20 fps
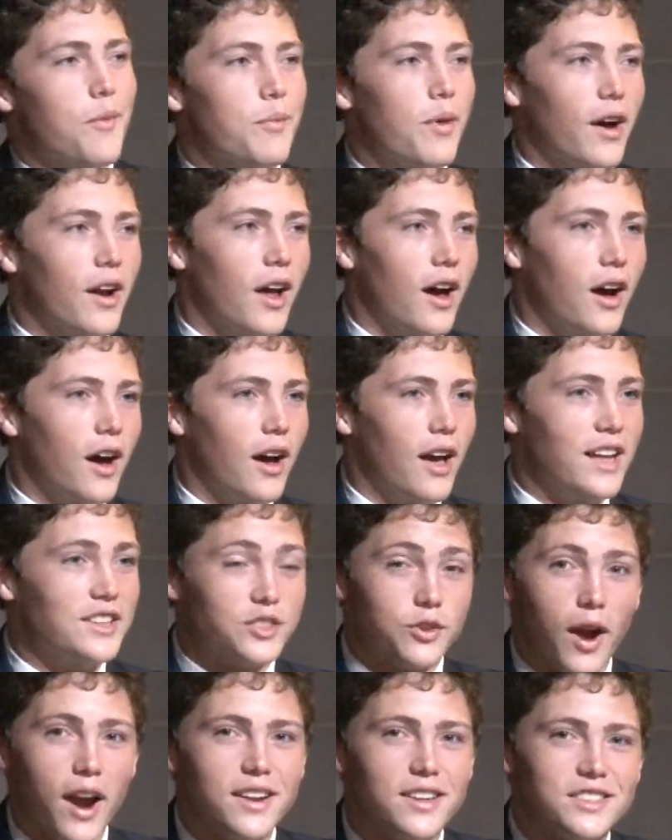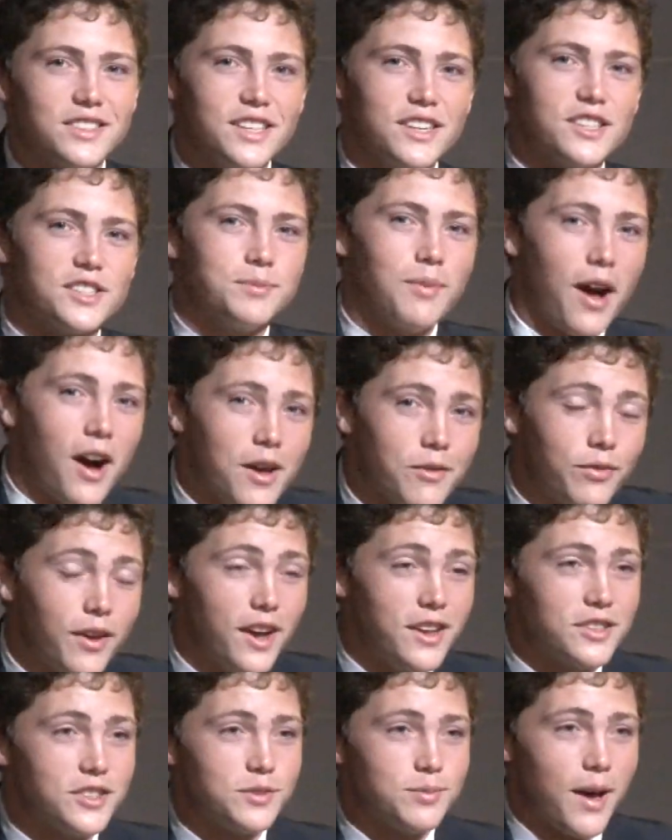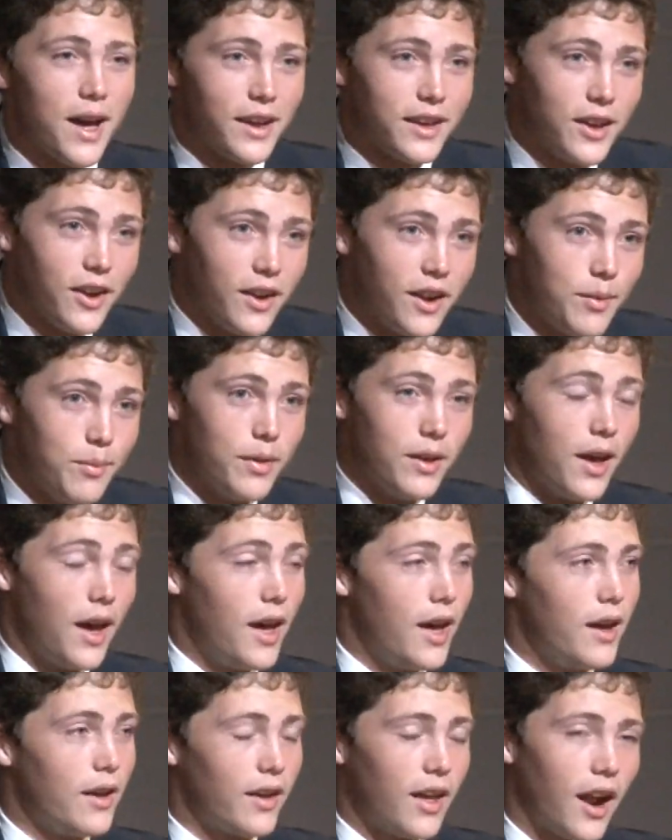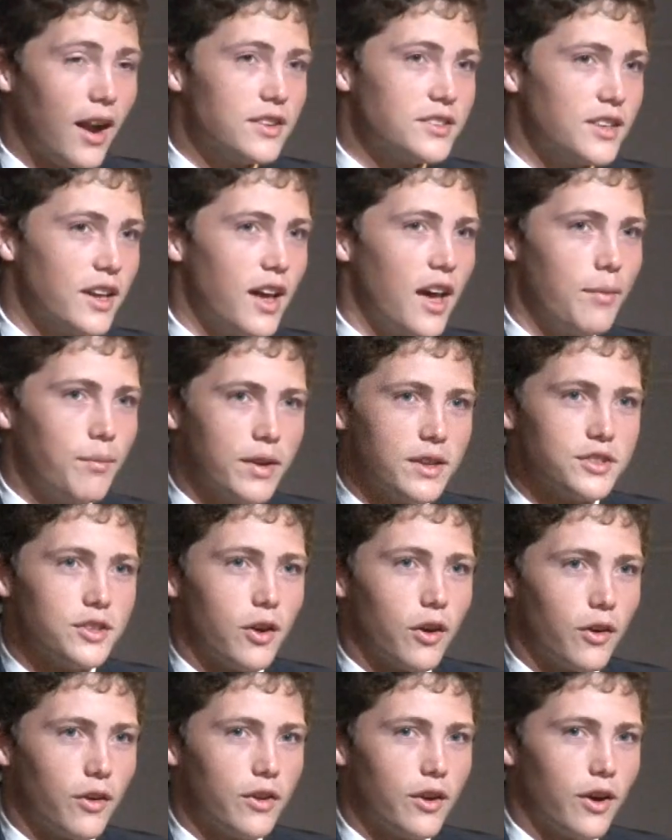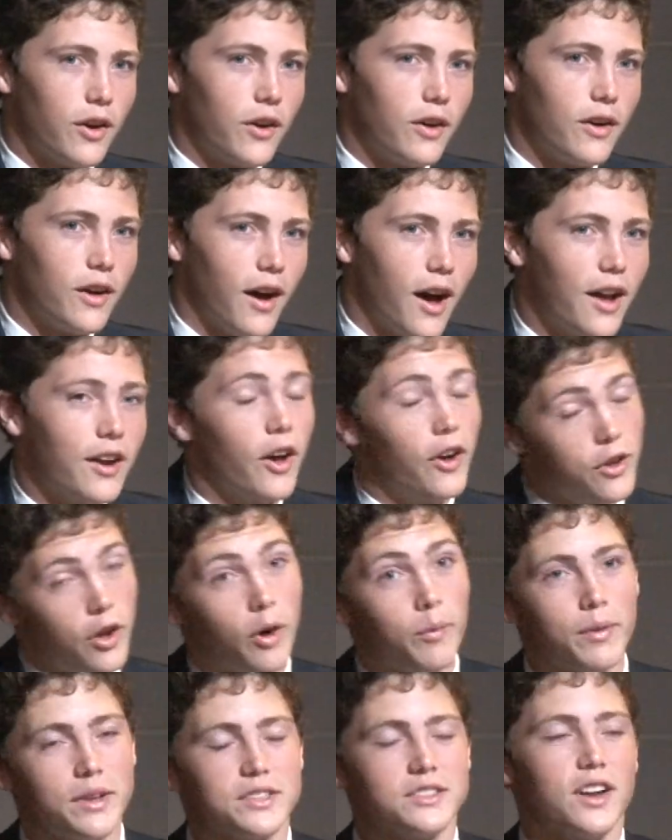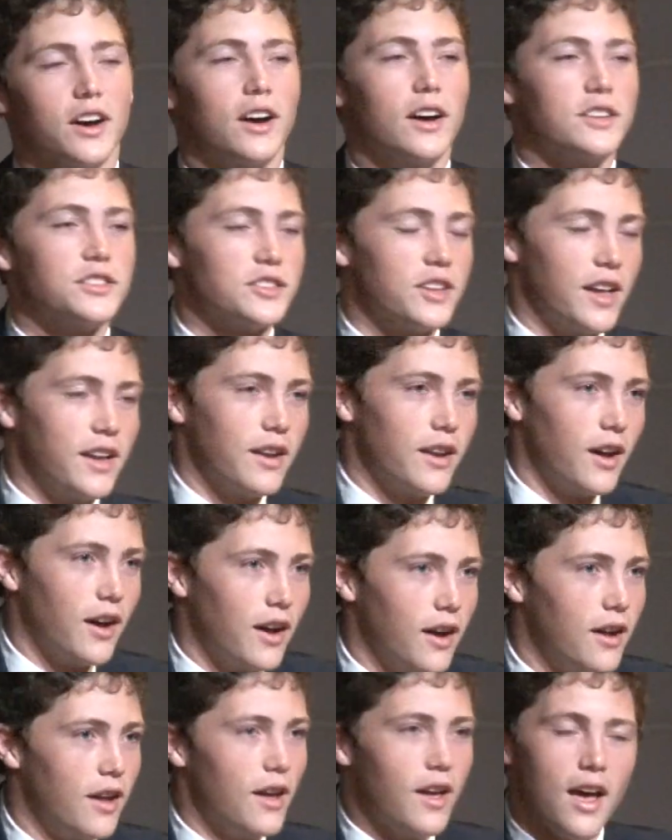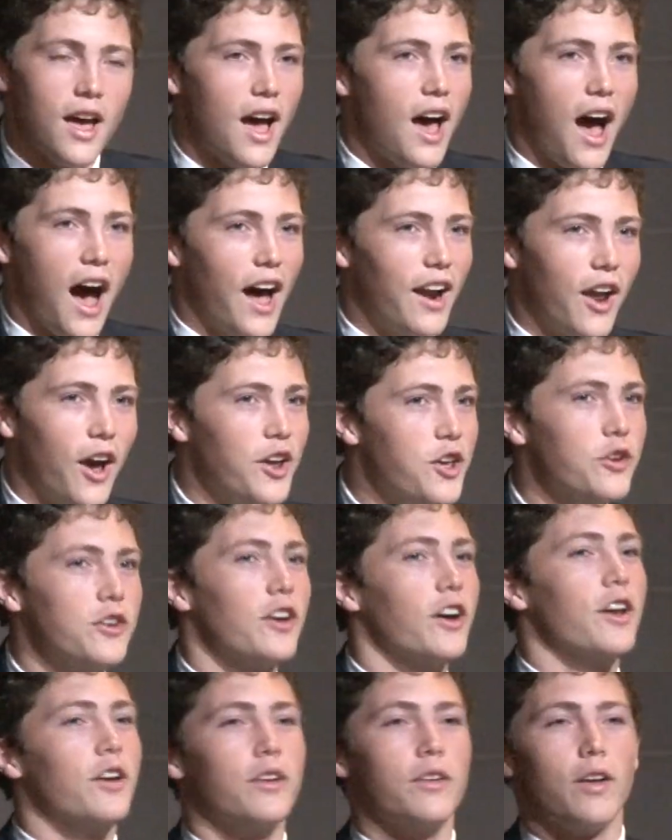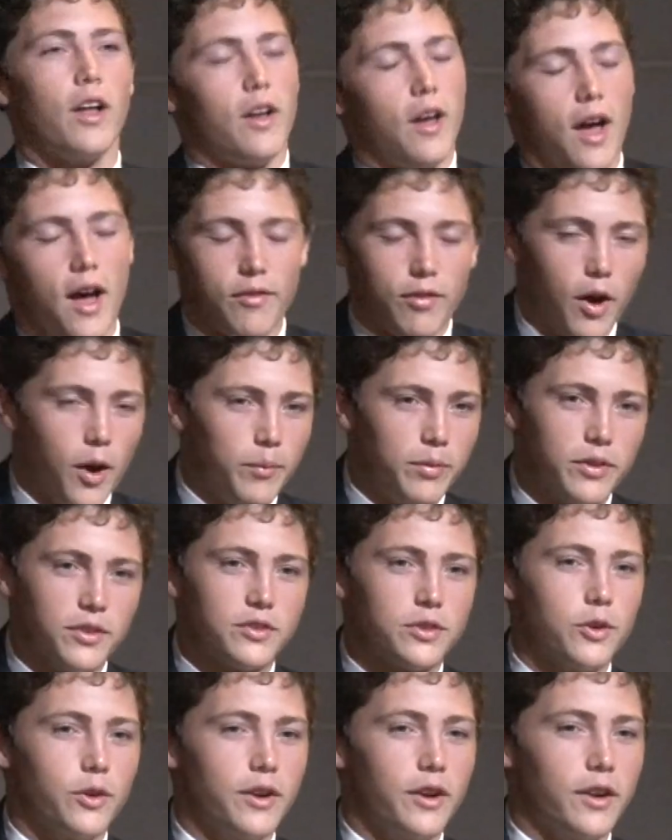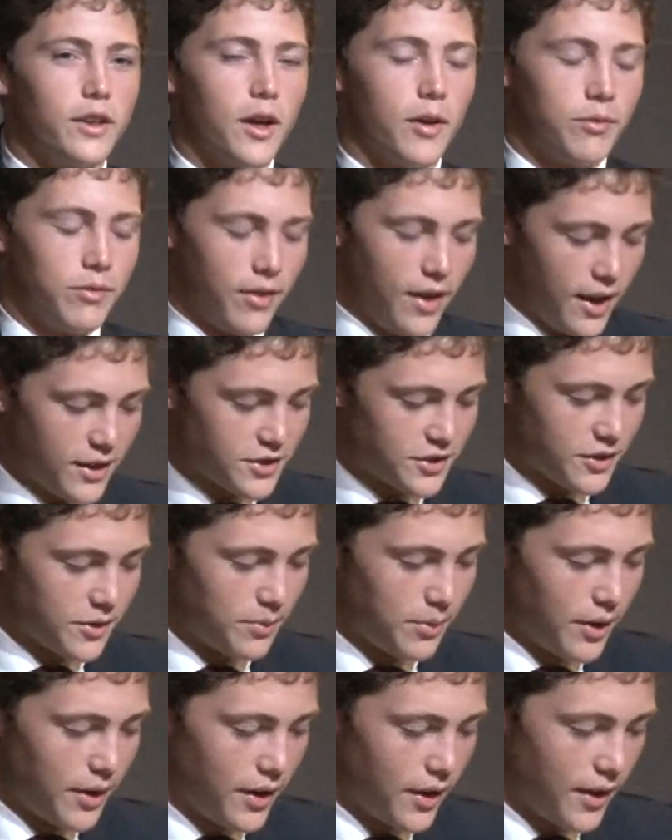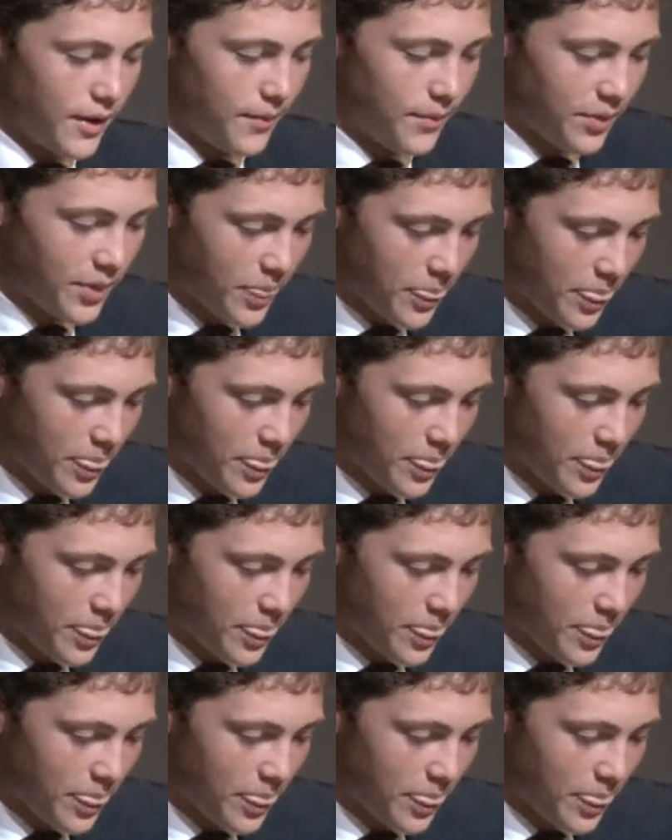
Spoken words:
But it's great to see your smiling faces back here at MBA. Can I say I missed all of y'all? I know y'all missed us, and I know you couldn't have hoped the school year to come faster. But